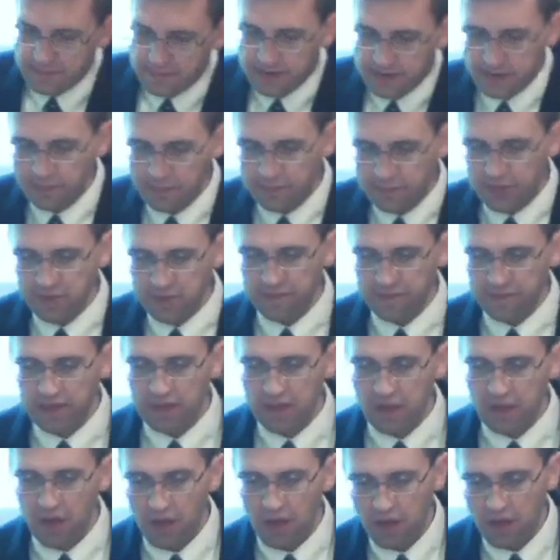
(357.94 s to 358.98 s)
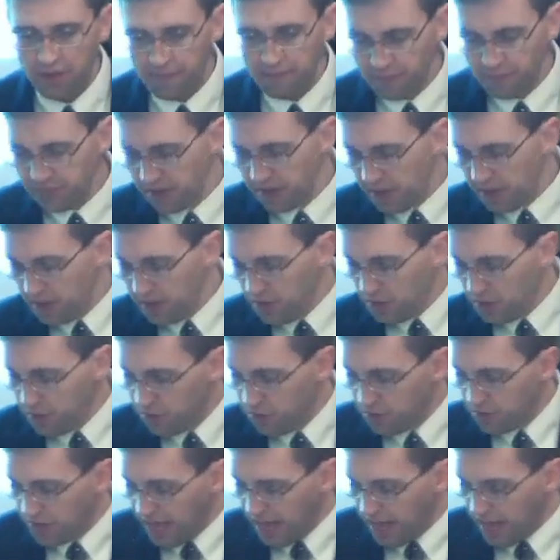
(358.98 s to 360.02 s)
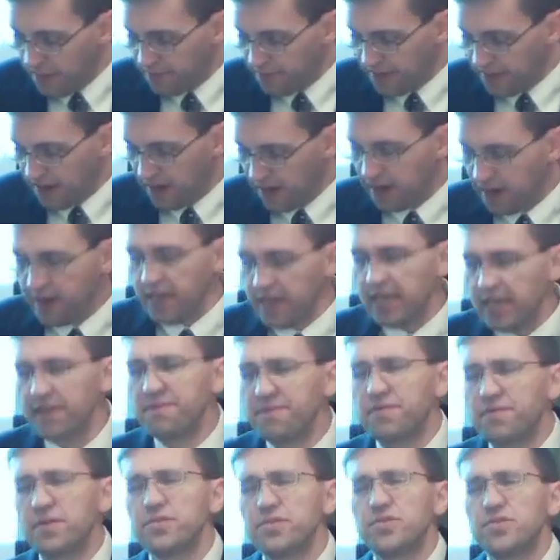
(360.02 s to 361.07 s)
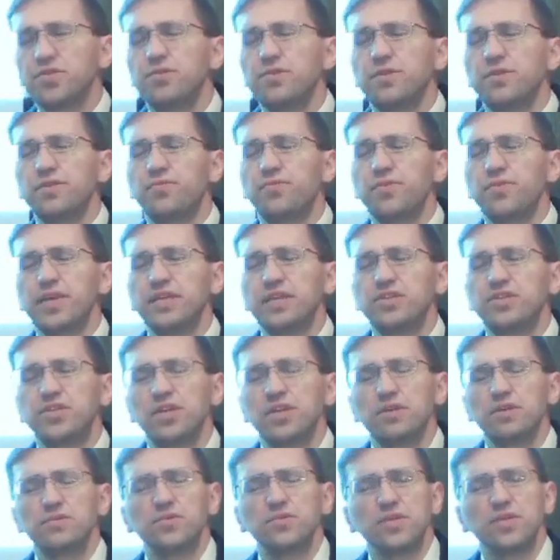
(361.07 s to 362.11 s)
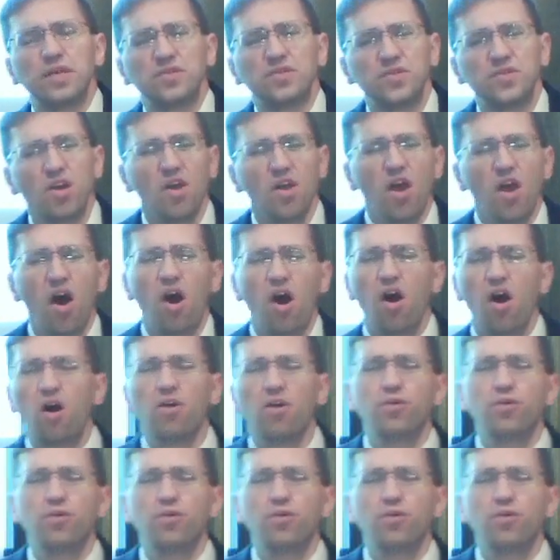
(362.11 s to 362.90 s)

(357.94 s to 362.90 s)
to the book of the law. Who came there? In verse 2 and 3, it shows us all